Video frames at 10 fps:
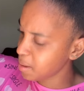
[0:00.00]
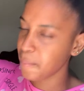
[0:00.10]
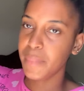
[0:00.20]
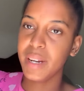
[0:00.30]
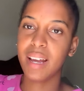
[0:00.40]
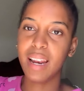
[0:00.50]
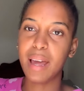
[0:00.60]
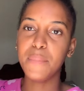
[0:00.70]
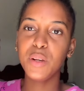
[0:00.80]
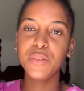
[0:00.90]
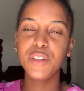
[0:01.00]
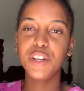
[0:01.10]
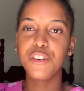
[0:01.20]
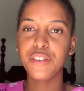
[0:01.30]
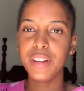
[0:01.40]
I love the
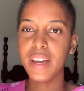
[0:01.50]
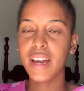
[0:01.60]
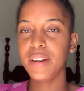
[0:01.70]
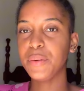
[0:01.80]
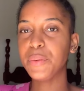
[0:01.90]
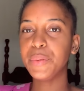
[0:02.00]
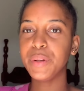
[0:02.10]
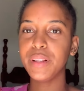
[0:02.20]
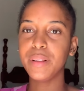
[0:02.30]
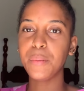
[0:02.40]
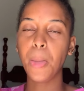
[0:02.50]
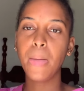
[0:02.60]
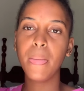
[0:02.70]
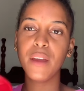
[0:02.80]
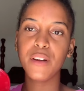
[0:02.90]
gray and the whole
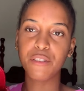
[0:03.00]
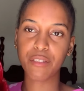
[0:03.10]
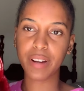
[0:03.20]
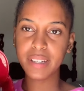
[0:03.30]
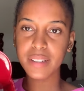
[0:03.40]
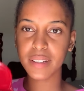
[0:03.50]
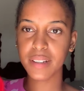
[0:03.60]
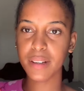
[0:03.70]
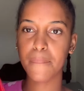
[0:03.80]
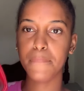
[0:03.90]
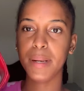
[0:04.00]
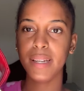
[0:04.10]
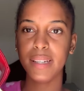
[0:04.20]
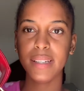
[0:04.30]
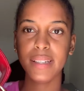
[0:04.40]
red
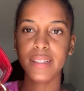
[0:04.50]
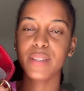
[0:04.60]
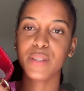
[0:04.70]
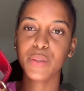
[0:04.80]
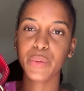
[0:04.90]
blend. It's so